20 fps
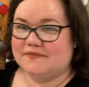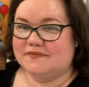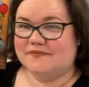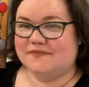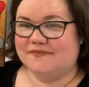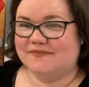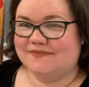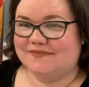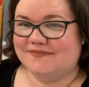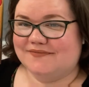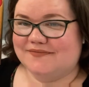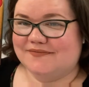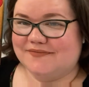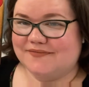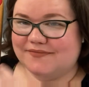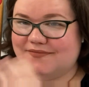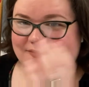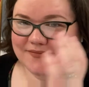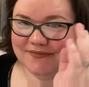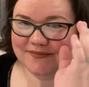
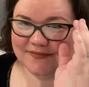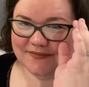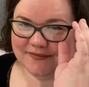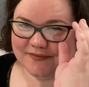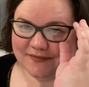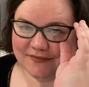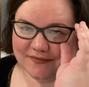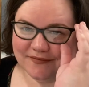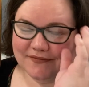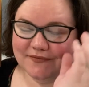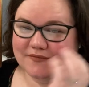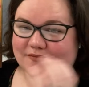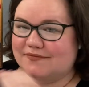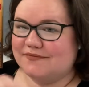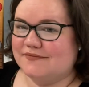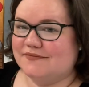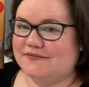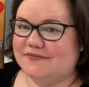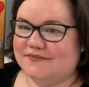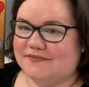
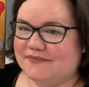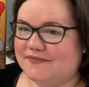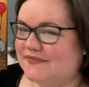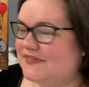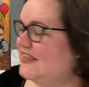(no one is talking)